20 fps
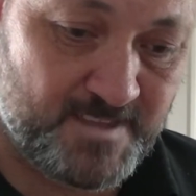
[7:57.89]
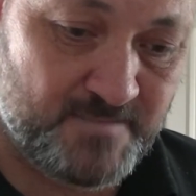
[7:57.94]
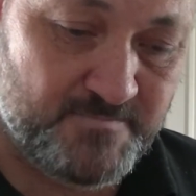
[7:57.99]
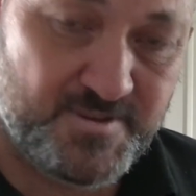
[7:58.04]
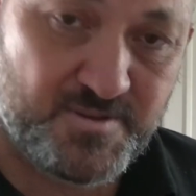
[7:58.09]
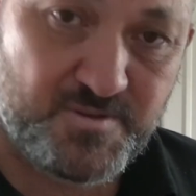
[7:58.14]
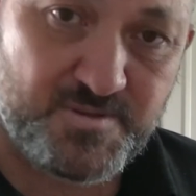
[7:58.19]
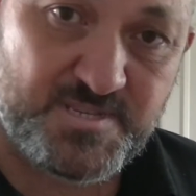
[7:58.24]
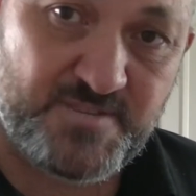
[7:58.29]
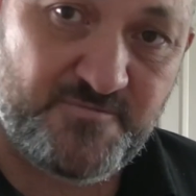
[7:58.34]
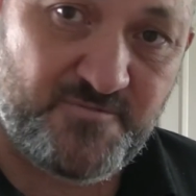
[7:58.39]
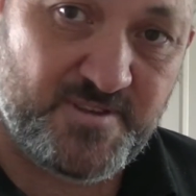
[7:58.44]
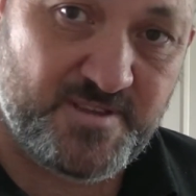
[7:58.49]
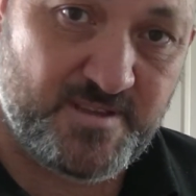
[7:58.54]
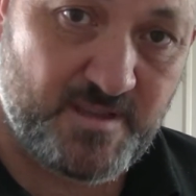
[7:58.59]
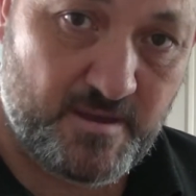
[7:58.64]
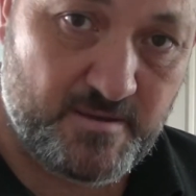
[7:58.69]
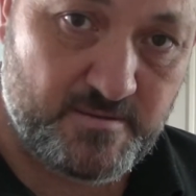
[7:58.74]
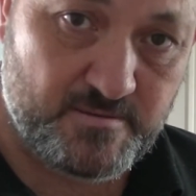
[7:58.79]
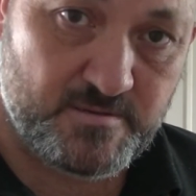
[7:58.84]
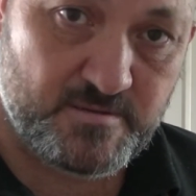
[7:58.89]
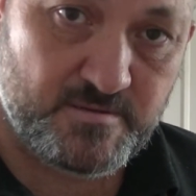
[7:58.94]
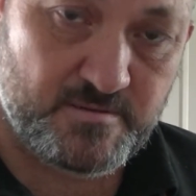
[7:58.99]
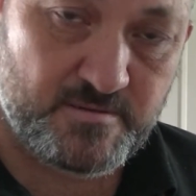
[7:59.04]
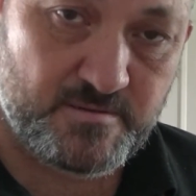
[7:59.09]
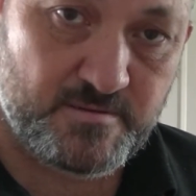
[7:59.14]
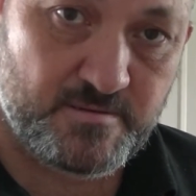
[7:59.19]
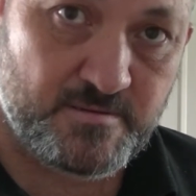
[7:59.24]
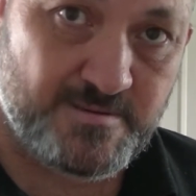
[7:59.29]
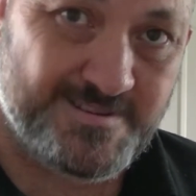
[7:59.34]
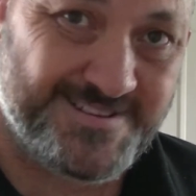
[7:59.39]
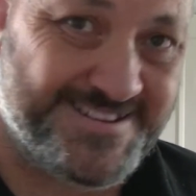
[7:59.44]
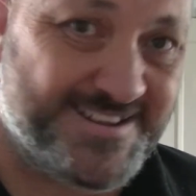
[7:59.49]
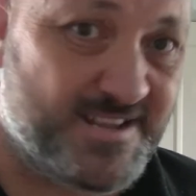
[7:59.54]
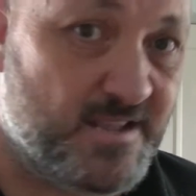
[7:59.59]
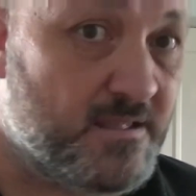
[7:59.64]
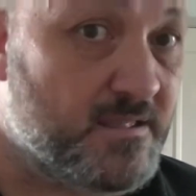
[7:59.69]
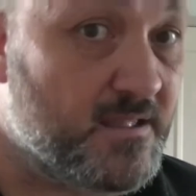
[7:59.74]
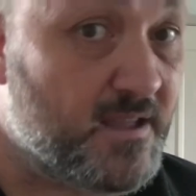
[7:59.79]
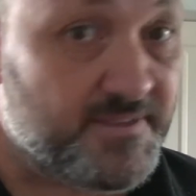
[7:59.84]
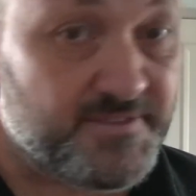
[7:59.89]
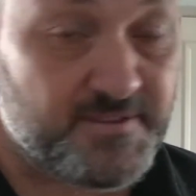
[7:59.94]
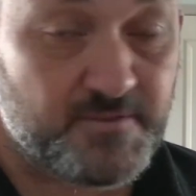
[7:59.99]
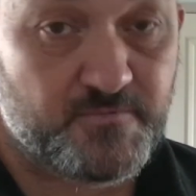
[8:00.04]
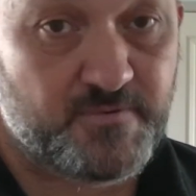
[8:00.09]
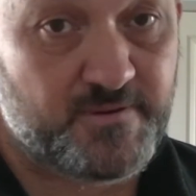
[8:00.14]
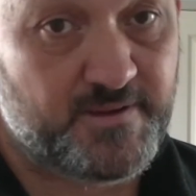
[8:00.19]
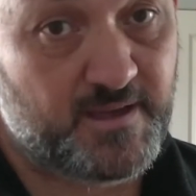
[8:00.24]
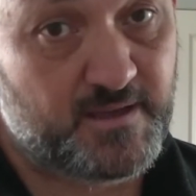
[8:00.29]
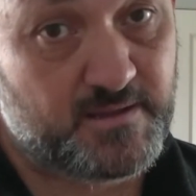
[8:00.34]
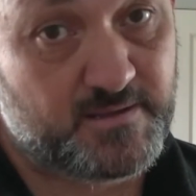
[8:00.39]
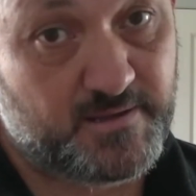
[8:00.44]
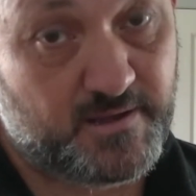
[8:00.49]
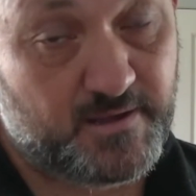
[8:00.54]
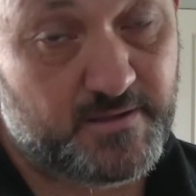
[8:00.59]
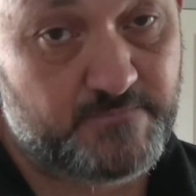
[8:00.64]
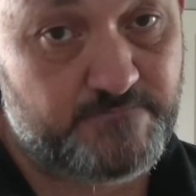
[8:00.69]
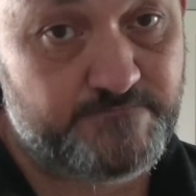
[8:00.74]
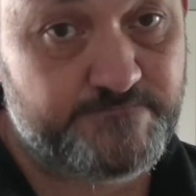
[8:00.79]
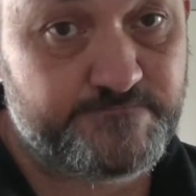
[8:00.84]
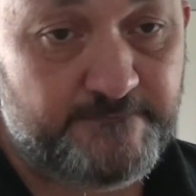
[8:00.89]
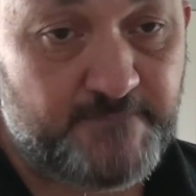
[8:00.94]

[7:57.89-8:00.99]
Because if we don't, nothing will get done.